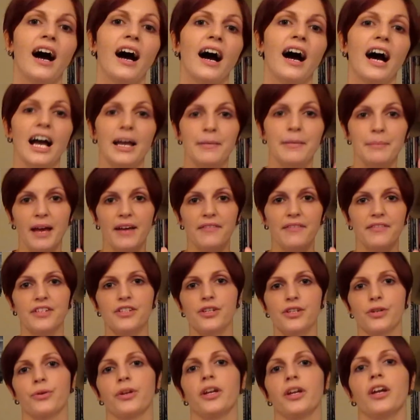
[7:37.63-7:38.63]
I'm Evie,
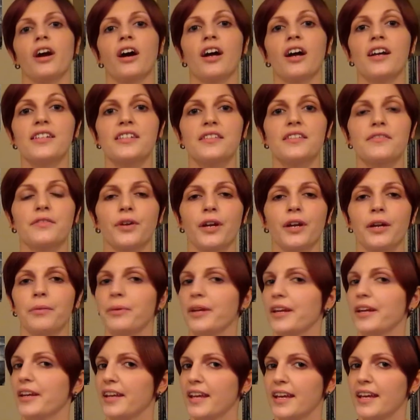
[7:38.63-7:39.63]
the Greek goddess of great
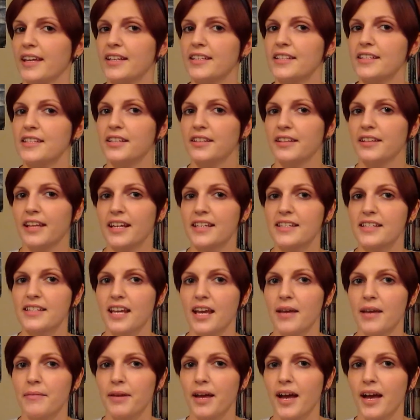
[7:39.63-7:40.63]
reading, and until next
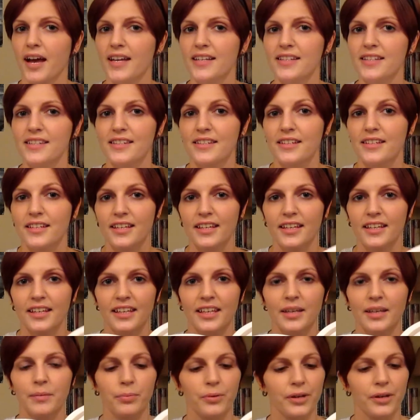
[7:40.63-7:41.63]
time guys,
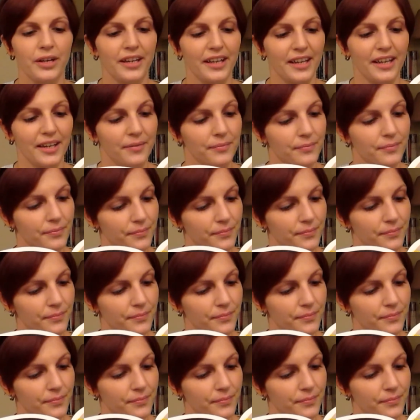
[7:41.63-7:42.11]
keep reading.